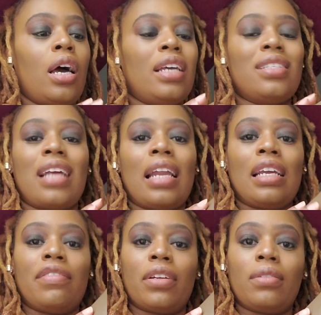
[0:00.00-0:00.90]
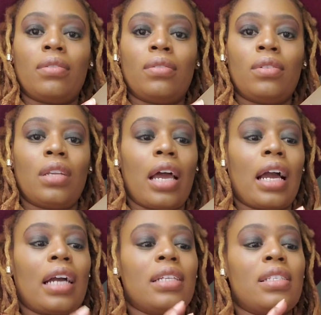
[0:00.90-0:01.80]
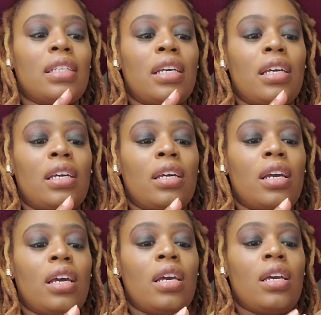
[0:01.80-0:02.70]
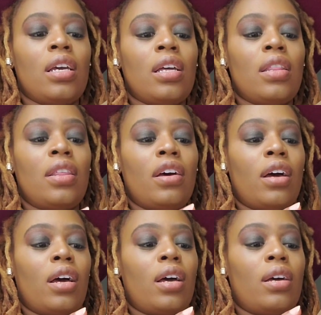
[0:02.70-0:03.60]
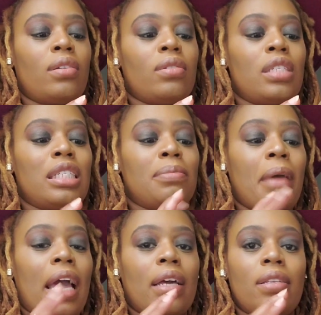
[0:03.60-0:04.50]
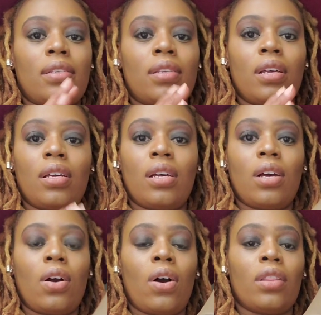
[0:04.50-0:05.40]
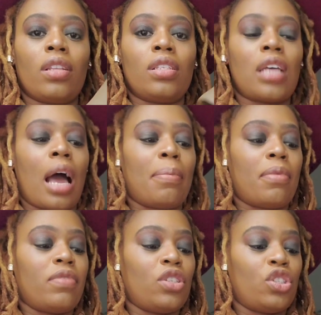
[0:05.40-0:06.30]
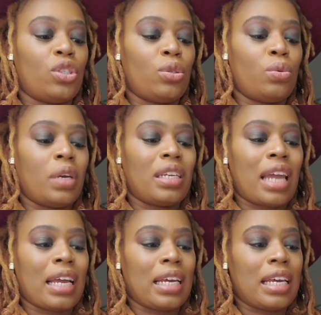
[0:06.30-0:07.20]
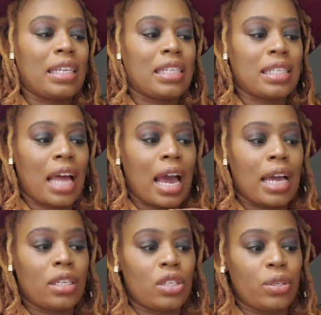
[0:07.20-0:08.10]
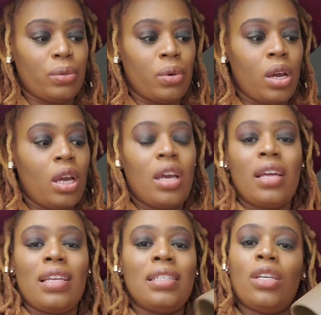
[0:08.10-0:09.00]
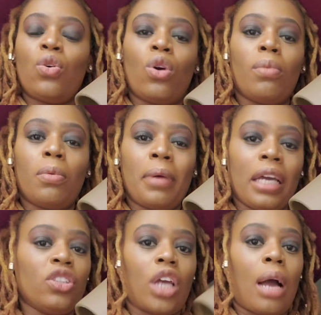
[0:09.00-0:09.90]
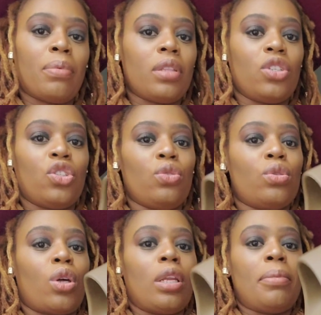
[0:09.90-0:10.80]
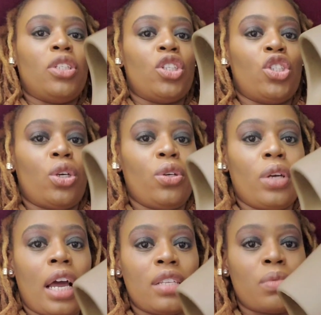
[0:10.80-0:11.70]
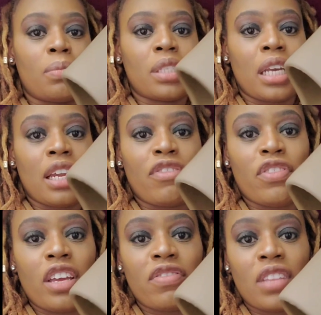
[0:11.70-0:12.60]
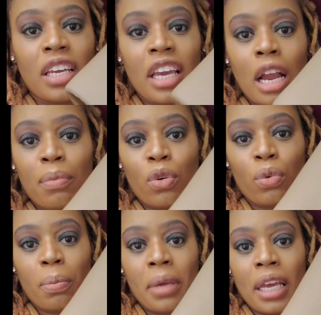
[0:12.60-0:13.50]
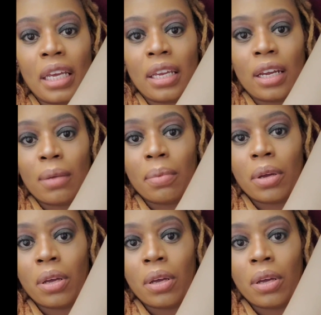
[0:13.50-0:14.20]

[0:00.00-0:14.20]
it's not even, like I can see the specks on the top of the shoe and like inside too. They did a horrible paint job with this shoe. So let me just show you guys what I'm saying, if the camera will pick it up.